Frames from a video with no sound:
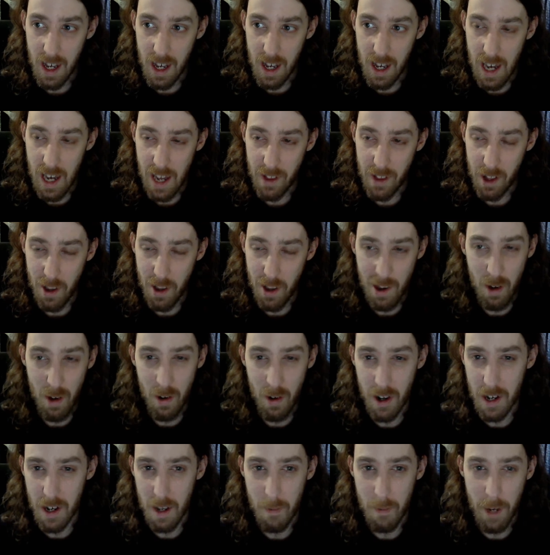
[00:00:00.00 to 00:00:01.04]
And then you go
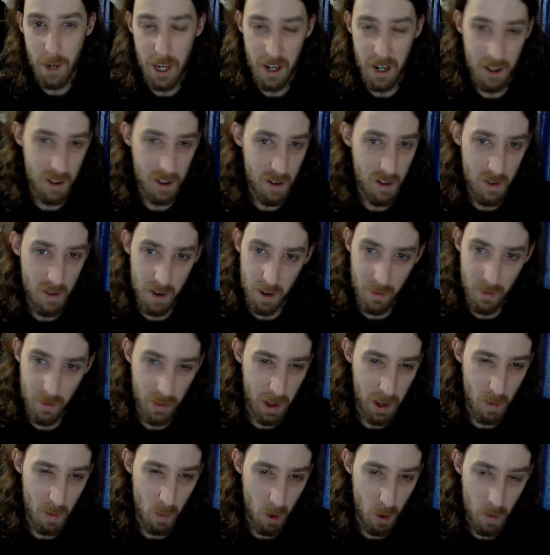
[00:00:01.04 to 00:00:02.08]
on eBay, and it turned out
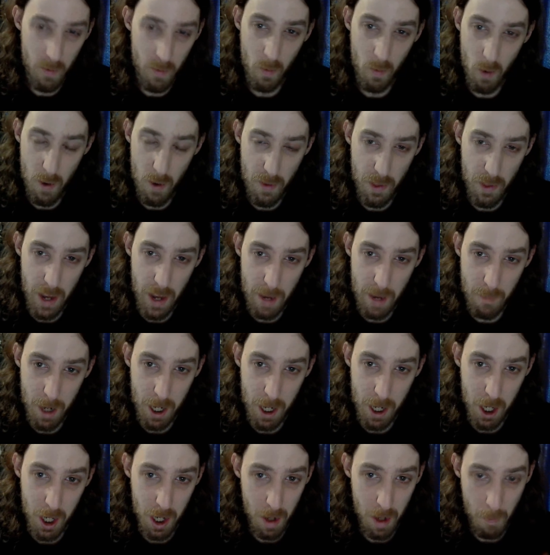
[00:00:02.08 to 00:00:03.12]
they weren't worth that
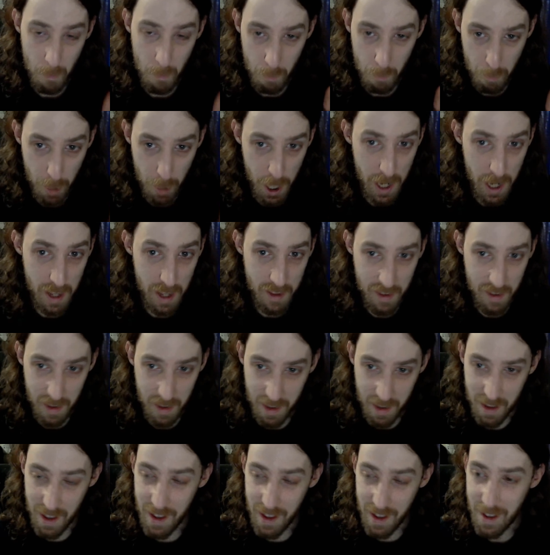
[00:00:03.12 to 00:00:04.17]
much. But
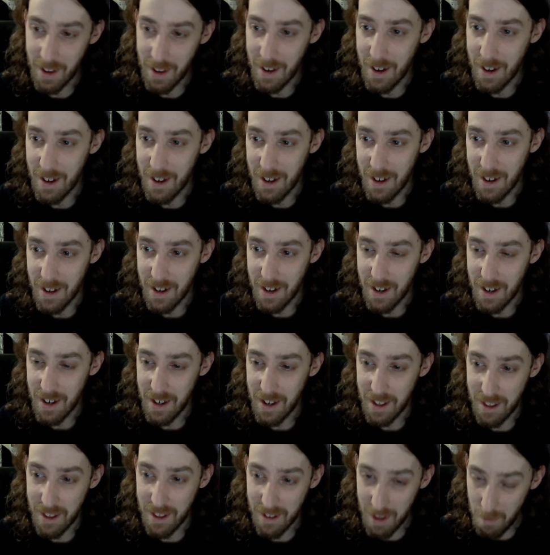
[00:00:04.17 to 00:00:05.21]

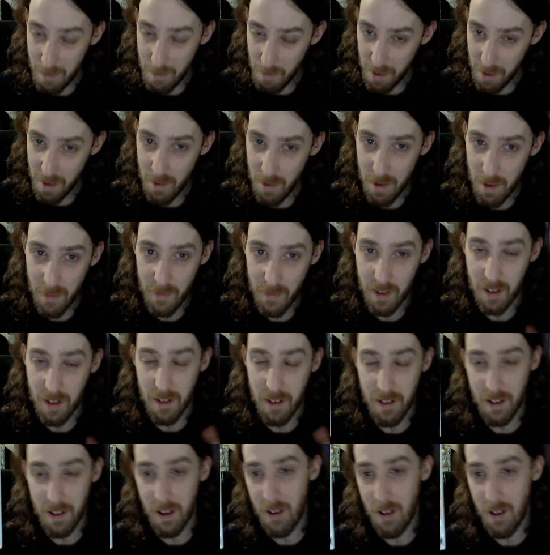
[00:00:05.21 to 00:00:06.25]
it seems to have
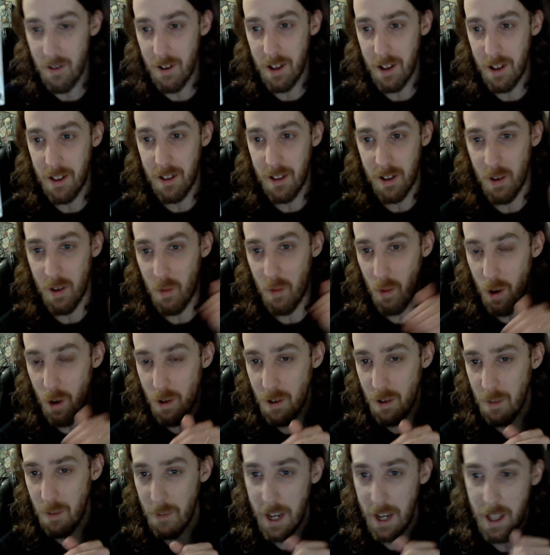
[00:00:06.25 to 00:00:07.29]
started to
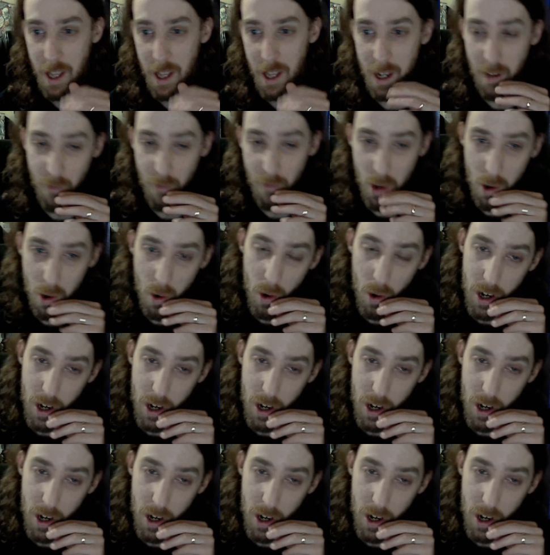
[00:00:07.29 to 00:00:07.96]
work, man. Like, if you go on